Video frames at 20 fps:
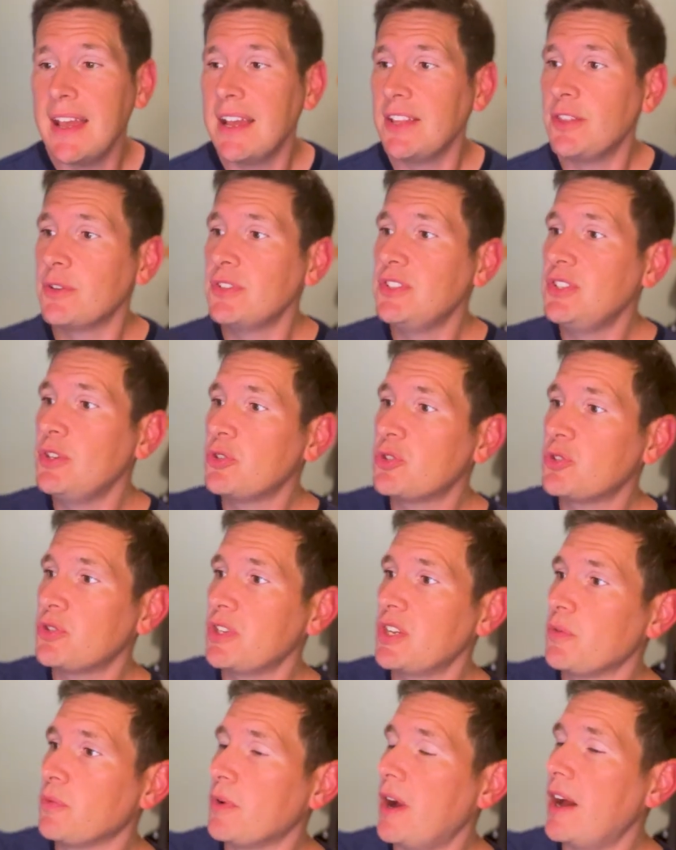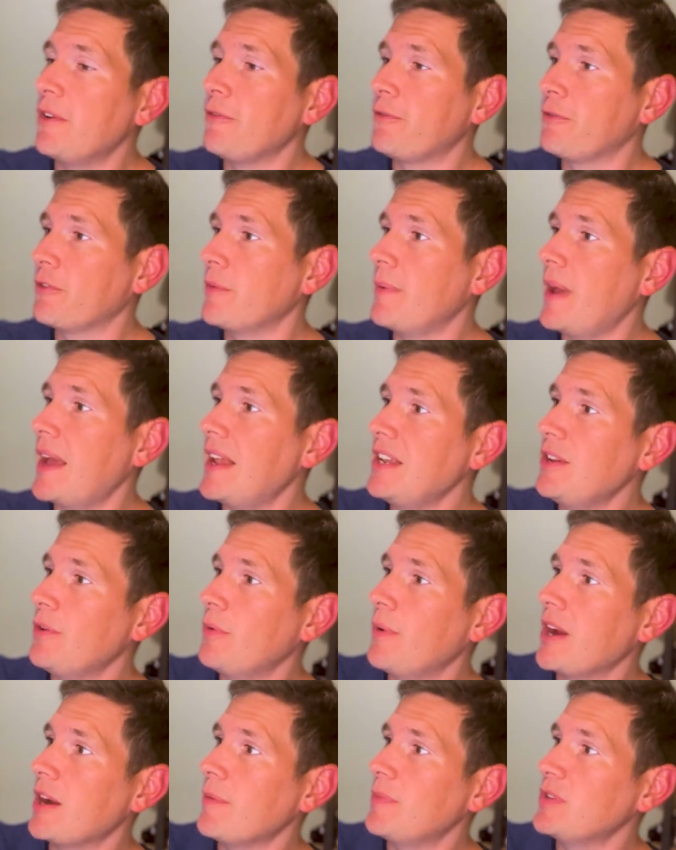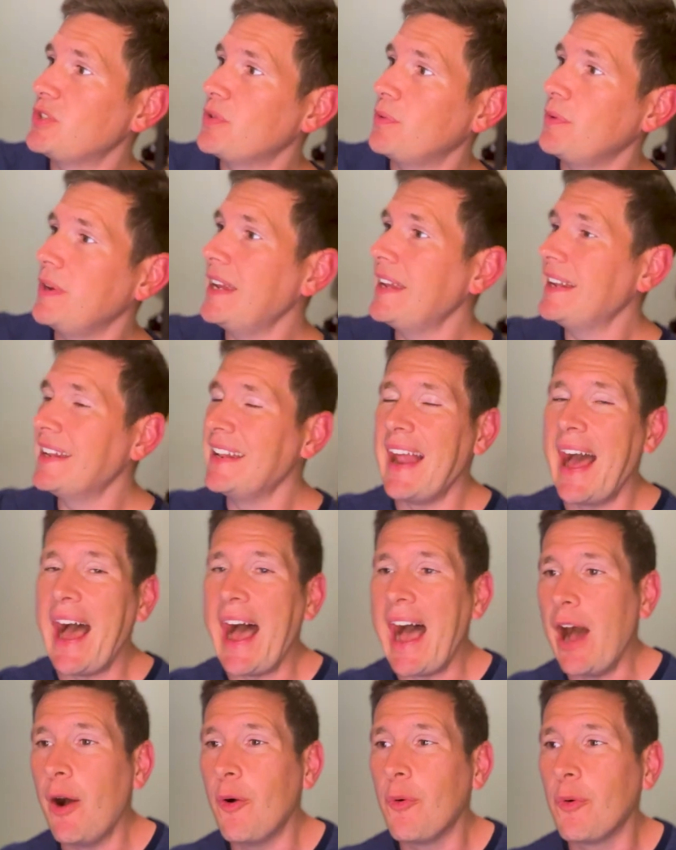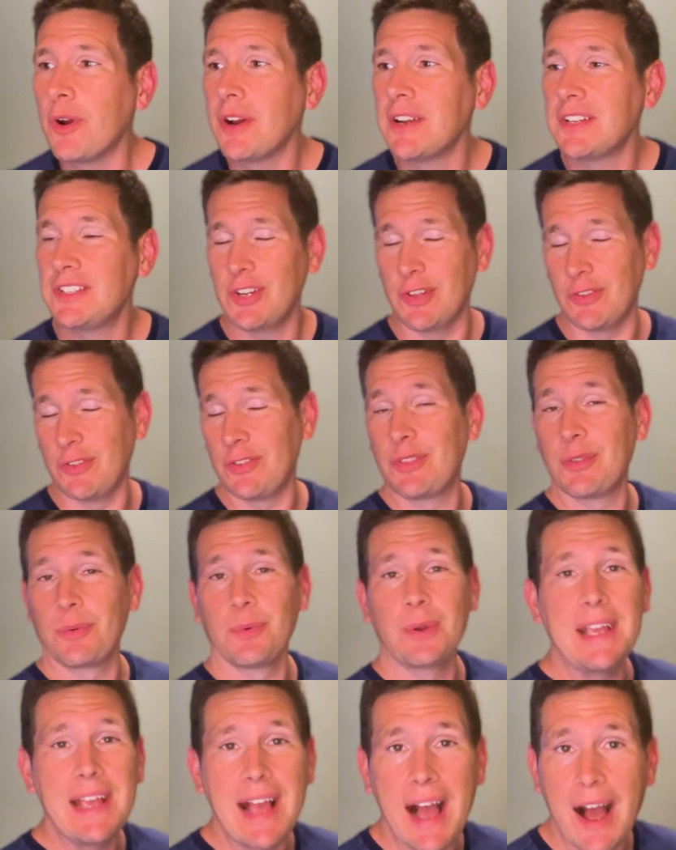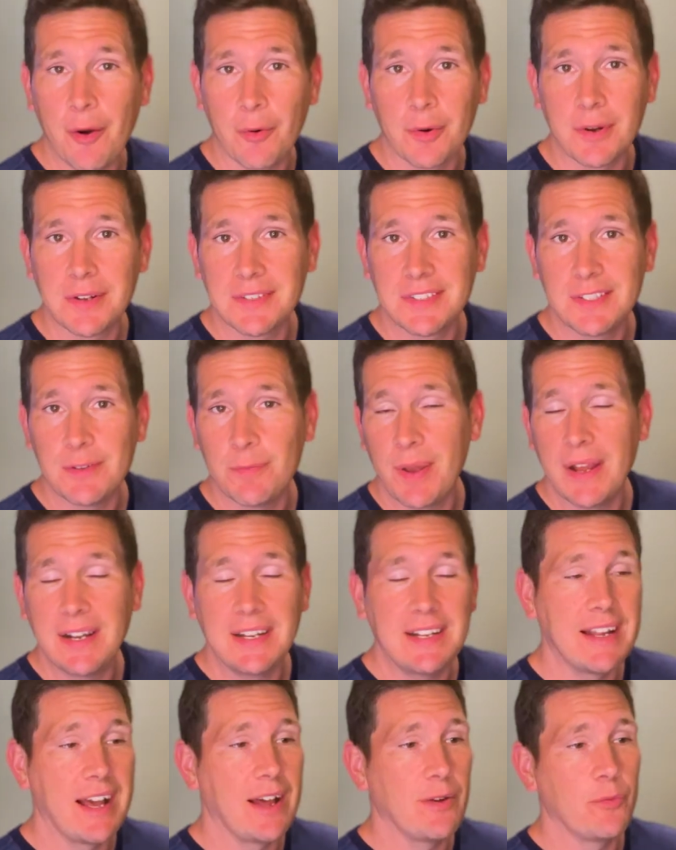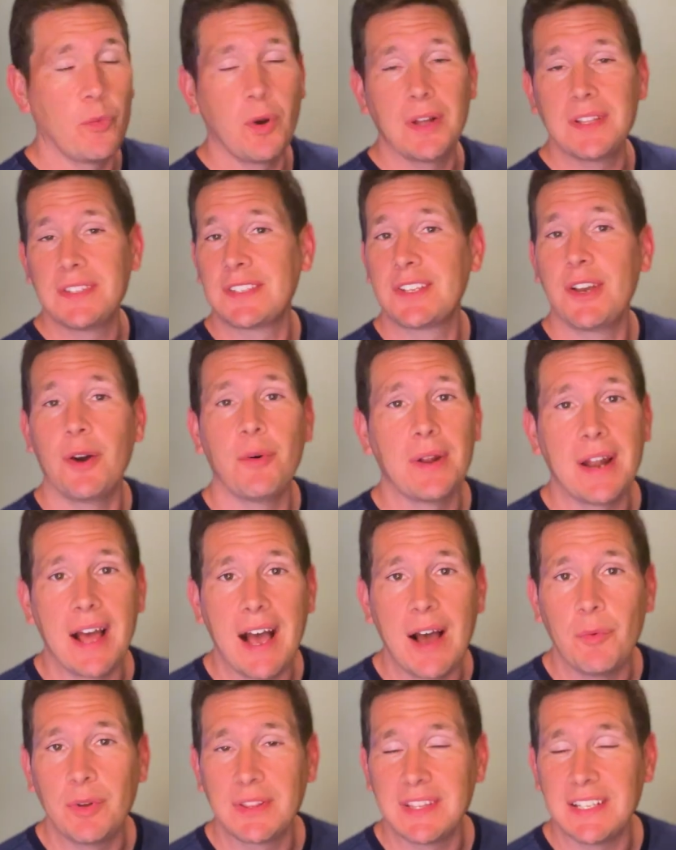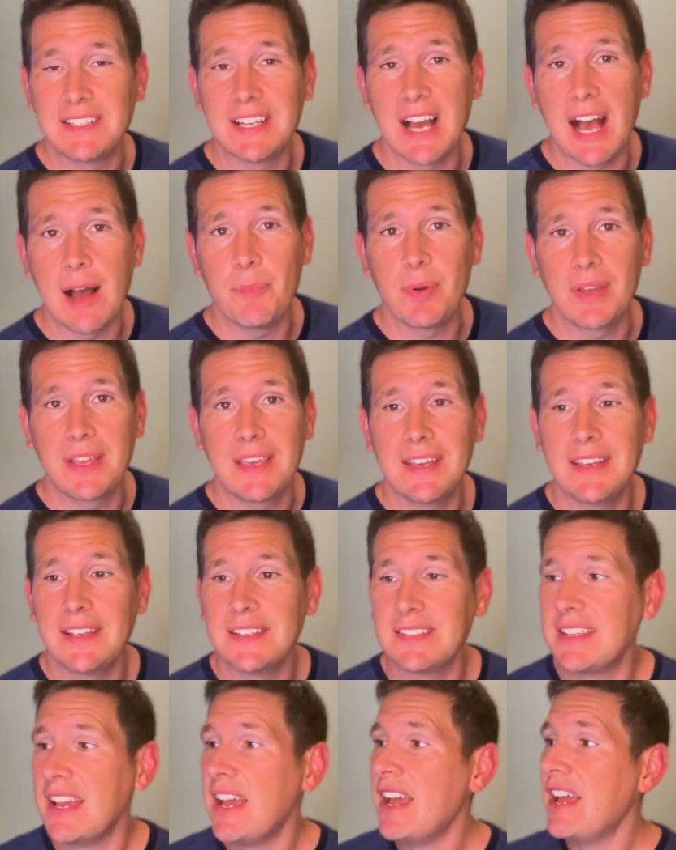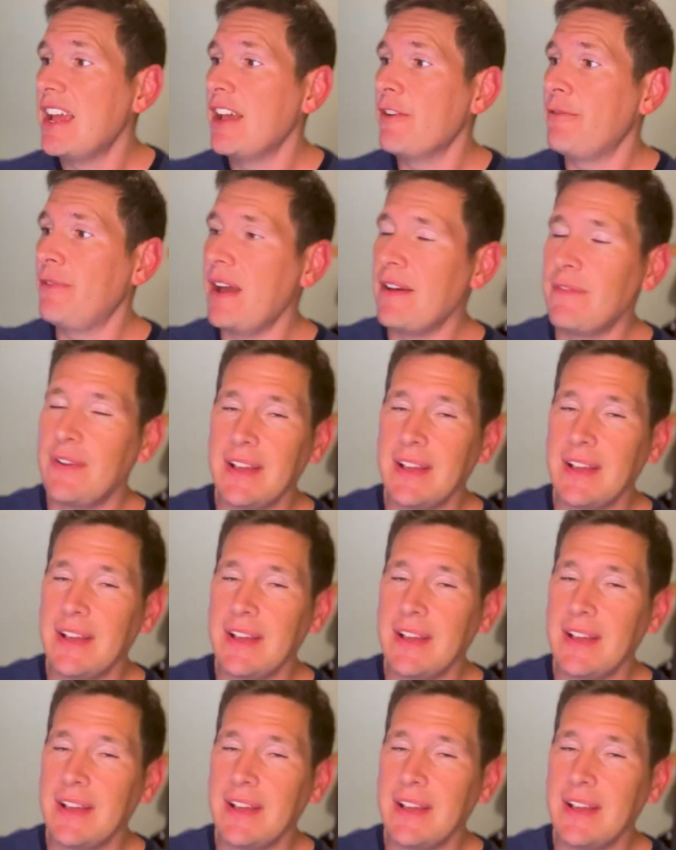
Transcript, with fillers: Those usually run from anywhere between an hour to three hours, depending on what's going on, what the topic is, if I have